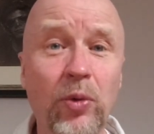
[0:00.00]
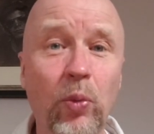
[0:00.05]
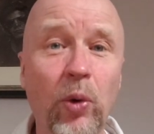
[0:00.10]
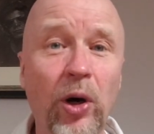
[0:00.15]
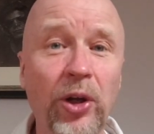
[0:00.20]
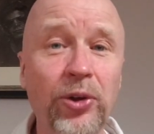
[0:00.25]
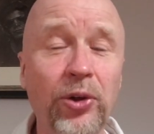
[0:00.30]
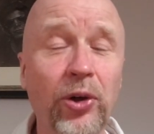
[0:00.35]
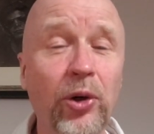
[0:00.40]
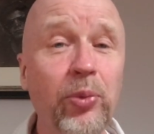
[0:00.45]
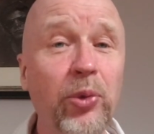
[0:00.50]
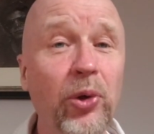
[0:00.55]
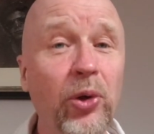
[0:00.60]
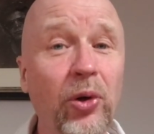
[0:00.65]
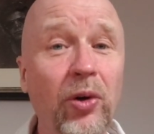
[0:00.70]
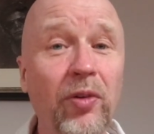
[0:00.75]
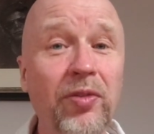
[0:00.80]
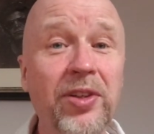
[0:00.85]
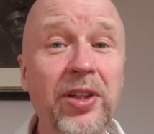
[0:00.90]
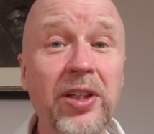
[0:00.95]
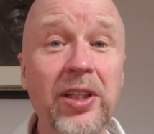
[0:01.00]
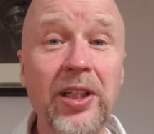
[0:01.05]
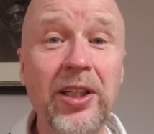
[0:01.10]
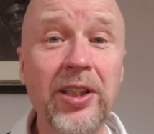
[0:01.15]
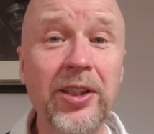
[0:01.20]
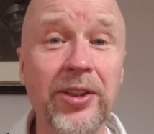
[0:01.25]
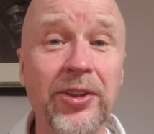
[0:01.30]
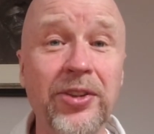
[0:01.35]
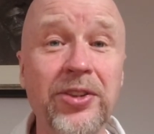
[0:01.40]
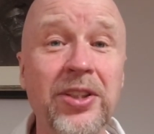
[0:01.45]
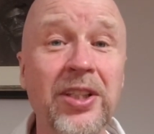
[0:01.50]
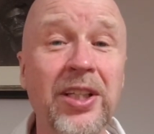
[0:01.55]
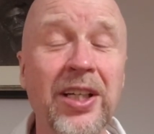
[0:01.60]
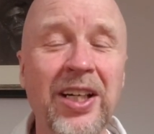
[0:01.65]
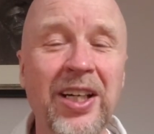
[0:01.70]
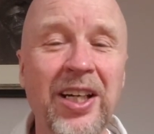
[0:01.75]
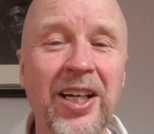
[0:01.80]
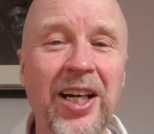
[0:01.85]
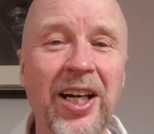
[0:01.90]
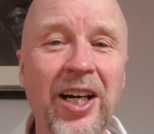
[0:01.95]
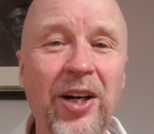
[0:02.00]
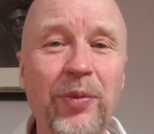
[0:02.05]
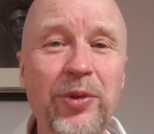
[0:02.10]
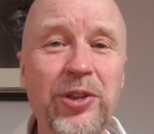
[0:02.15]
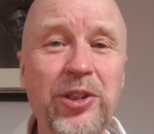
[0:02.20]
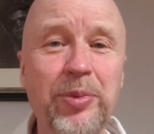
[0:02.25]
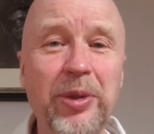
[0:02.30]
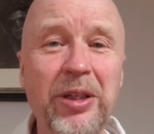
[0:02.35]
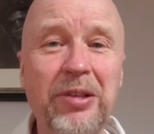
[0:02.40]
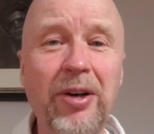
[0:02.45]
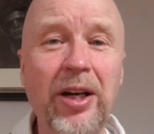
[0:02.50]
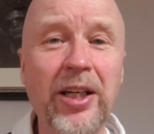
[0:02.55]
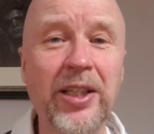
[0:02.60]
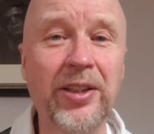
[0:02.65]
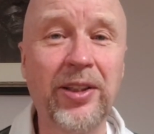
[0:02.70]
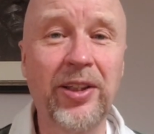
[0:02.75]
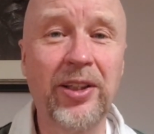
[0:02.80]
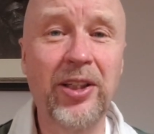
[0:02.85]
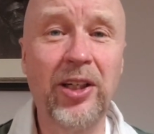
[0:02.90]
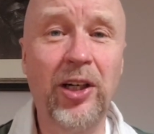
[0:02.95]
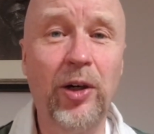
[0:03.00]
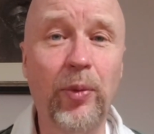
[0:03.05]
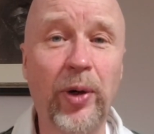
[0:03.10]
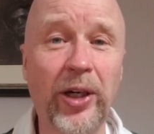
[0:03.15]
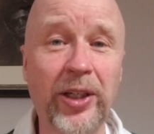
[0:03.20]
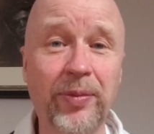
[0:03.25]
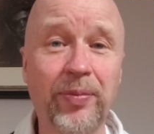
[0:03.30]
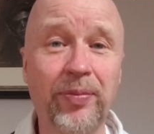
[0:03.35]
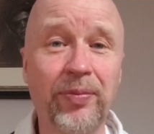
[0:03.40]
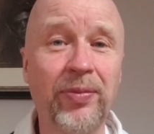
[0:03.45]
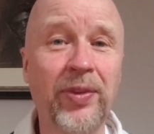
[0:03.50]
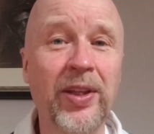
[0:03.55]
one or more of the cars, which will be great. I can't wait.